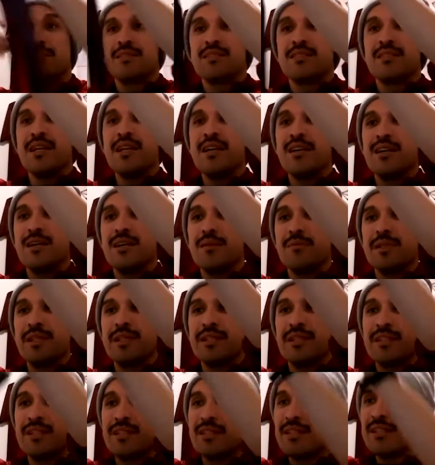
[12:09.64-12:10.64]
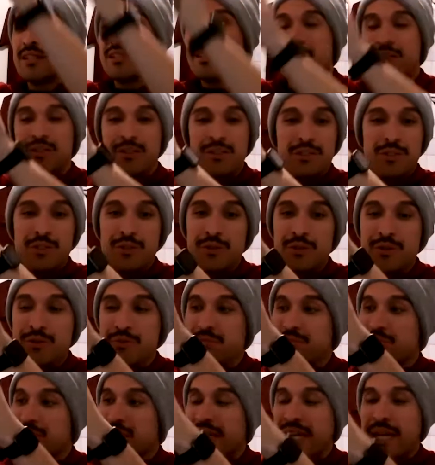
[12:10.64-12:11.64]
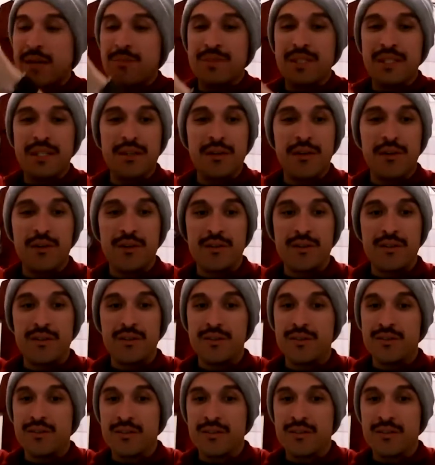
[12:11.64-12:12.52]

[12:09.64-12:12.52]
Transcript: yeah, I mean, true, the game didn't go